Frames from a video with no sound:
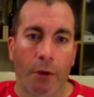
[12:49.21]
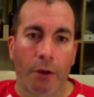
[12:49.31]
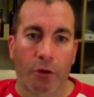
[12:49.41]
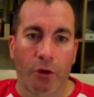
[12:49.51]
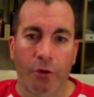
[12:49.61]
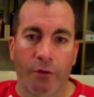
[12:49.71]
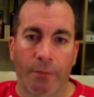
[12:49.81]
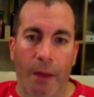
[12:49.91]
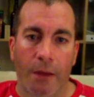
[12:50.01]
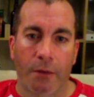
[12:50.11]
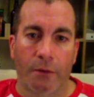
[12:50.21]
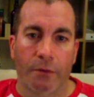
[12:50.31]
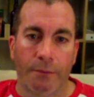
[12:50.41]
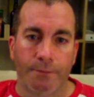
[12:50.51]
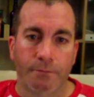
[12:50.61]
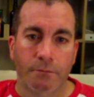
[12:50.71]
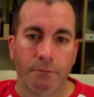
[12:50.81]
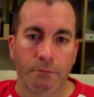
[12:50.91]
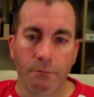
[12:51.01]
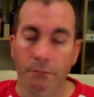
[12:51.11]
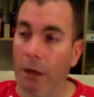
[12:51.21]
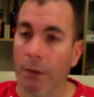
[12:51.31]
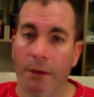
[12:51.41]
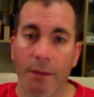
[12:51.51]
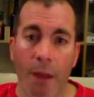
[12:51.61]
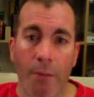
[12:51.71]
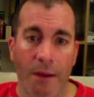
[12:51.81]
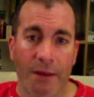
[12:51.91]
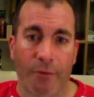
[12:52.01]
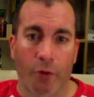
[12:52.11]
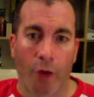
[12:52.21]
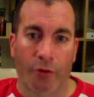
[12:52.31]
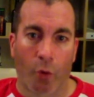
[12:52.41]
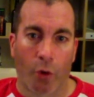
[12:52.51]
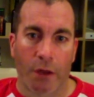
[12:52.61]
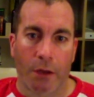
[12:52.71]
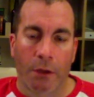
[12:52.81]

well I got good news and bad news, and I'm like, in my mind he hasn't even gone to court yet.